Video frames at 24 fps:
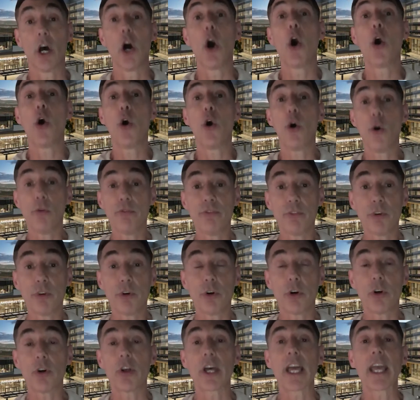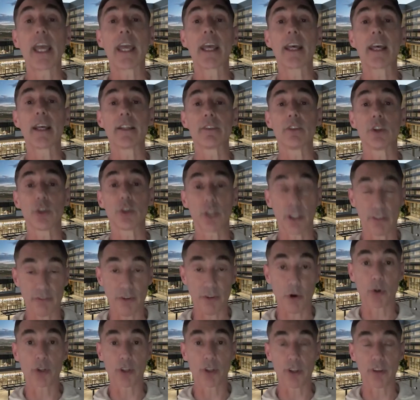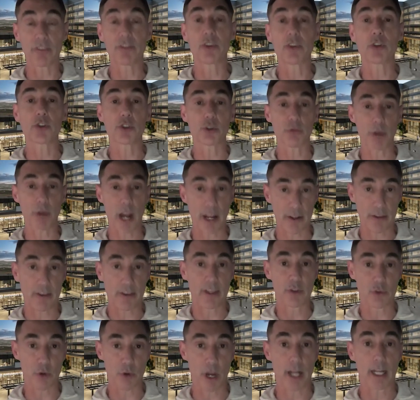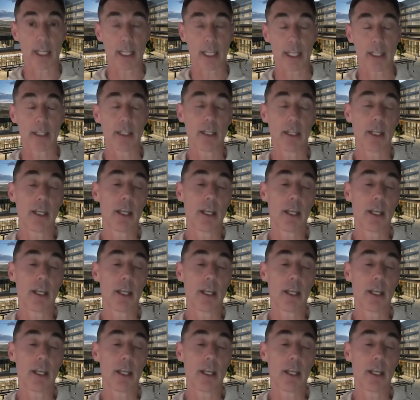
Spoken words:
hopeful and looking forward to the future rather than dreading it.